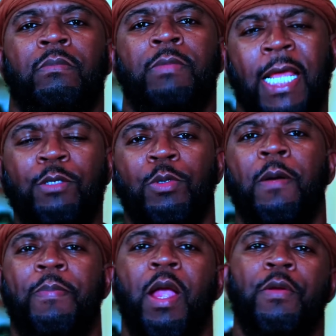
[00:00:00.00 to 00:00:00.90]
That's what
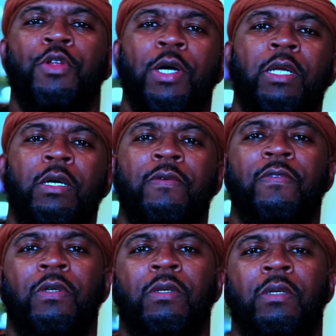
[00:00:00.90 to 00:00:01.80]
I'm paranoid
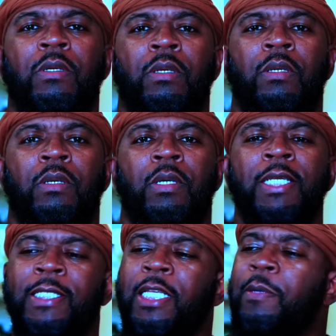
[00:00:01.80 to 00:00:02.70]
of.
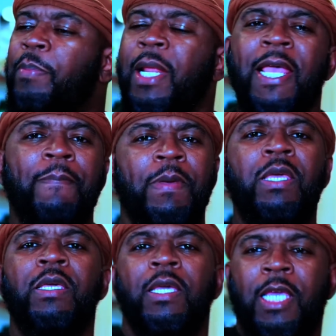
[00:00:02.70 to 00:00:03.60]
See, plan
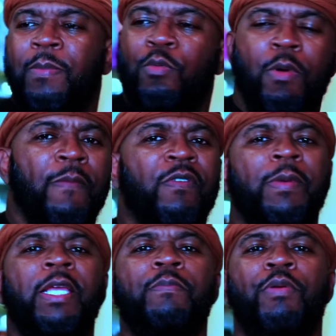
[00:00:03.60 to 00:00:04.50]
B can keep a woman from
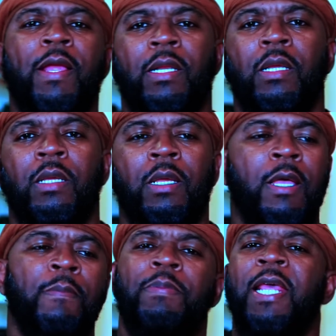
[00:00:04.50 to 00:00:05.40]
getting pregnant.
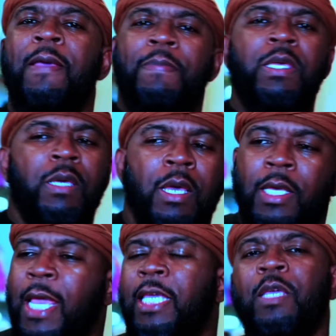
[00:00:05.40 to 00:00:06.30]
Plan B
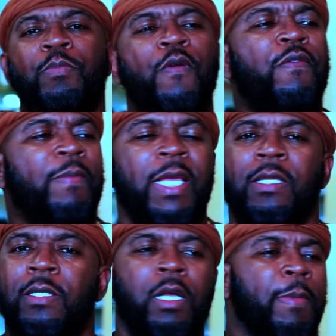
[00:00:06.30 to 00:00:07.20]
can keep you from getting
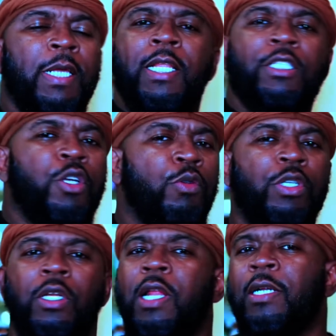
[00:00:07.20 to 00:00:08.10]
something that you go
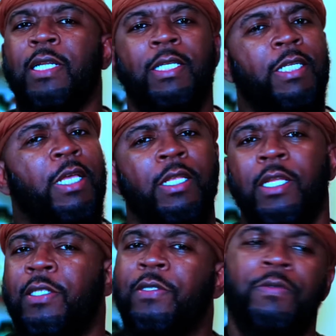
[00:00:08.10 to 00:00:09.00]
to the doctor and they tell you,
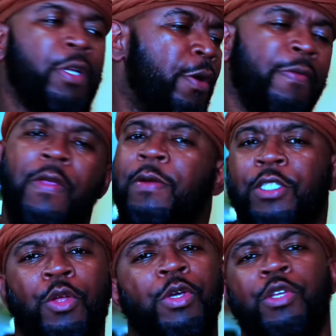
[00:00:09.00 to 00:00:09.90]
listen, sir, there
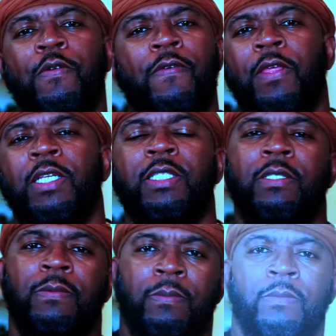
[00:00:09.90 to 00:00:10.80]
is no cure for this.